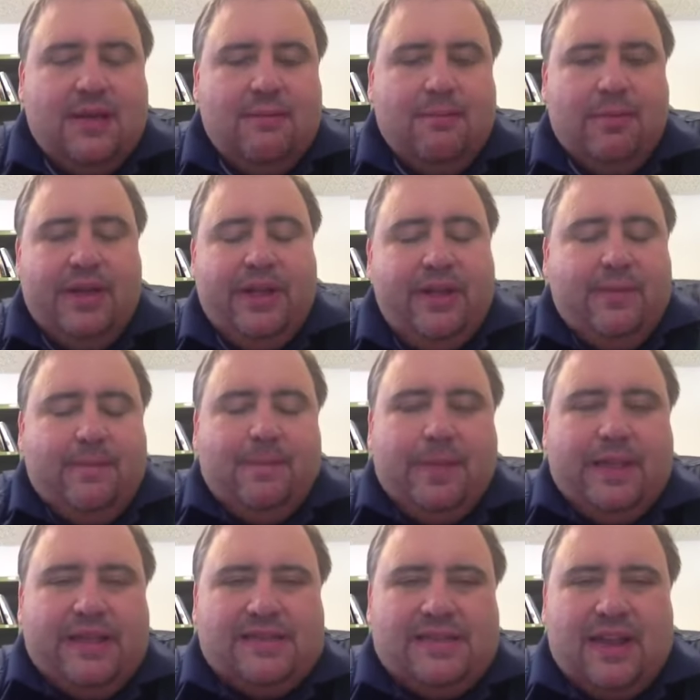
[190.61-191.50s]
But
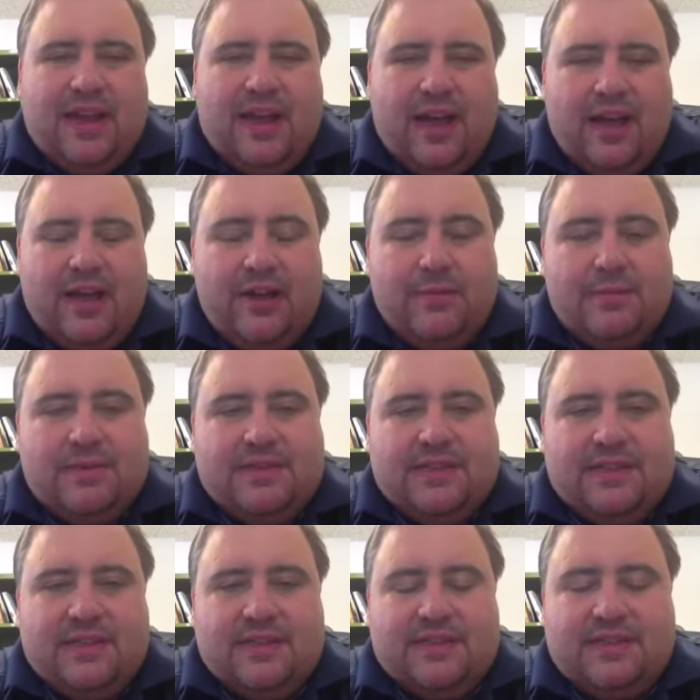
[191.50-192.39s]
it's not
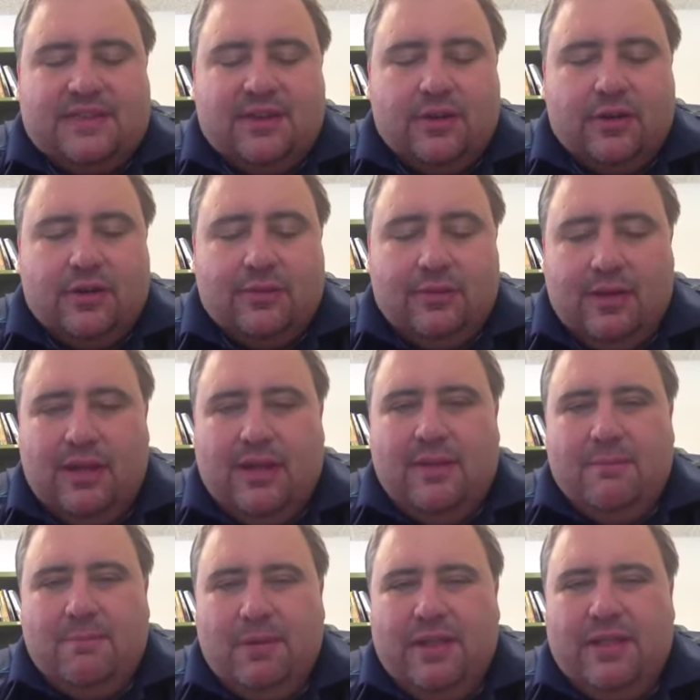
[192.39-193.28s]
100% certain.
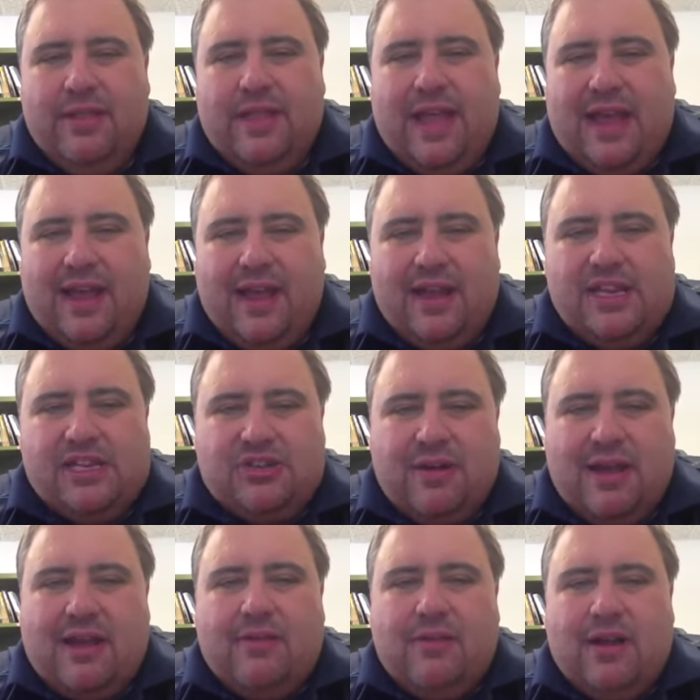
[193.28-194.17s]
But that kind of
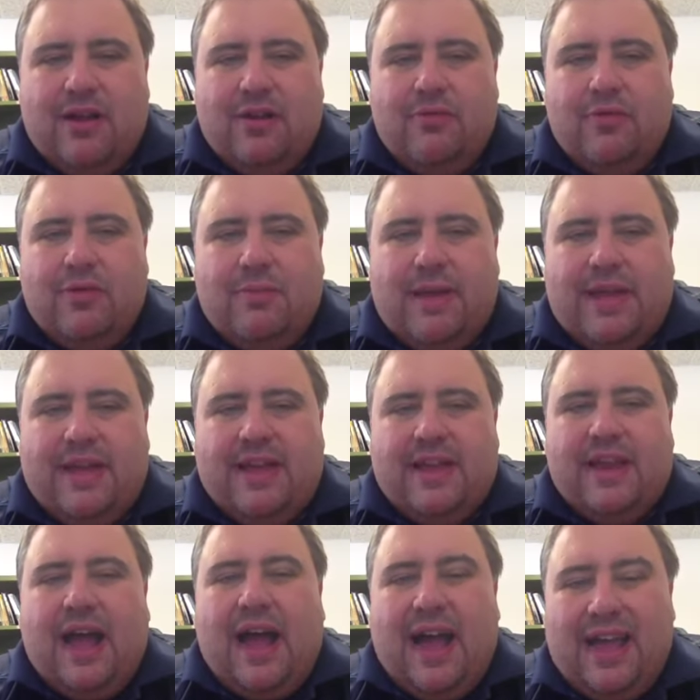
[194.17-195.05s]
track record would make
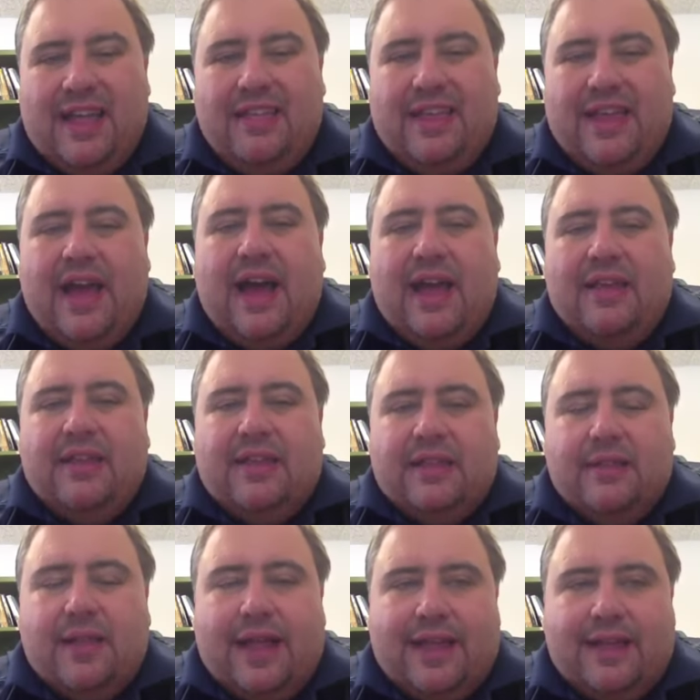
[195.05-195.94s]
it highly, highly
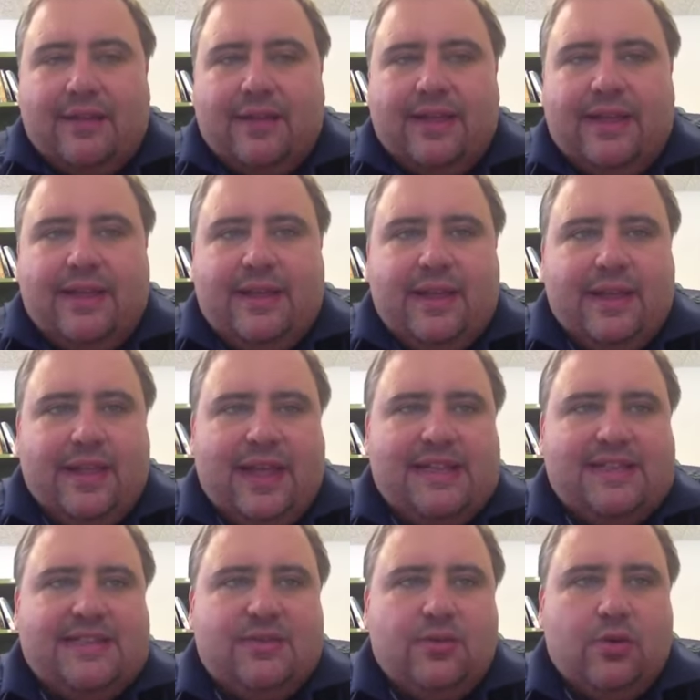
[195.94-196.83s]
likely. And
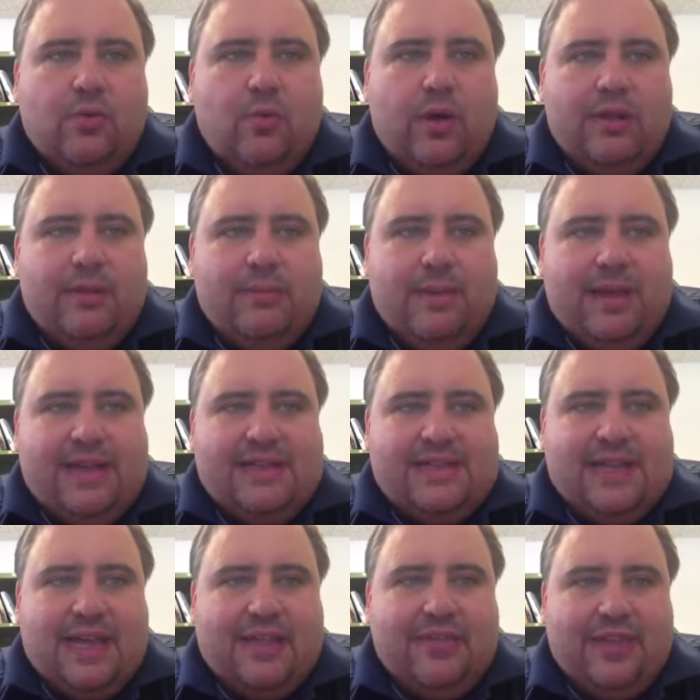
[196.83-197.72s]
that's sort of what
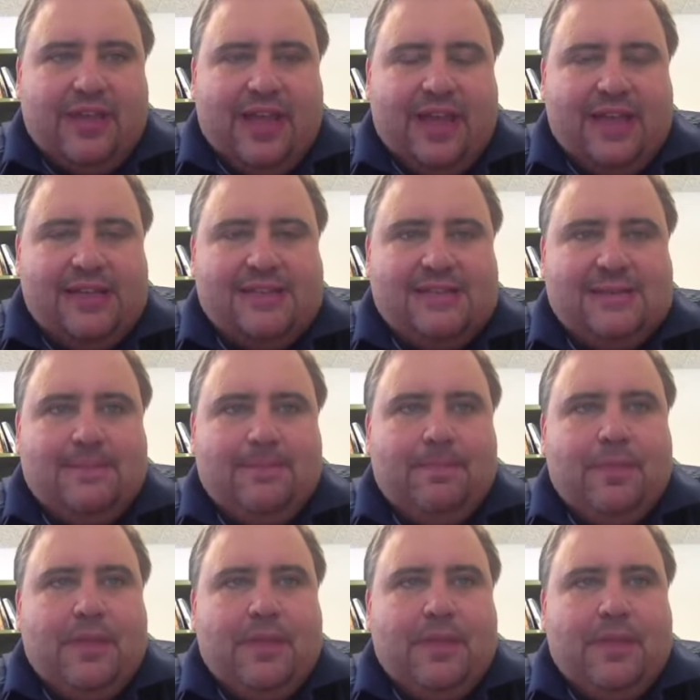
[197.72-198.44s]
makes that the case.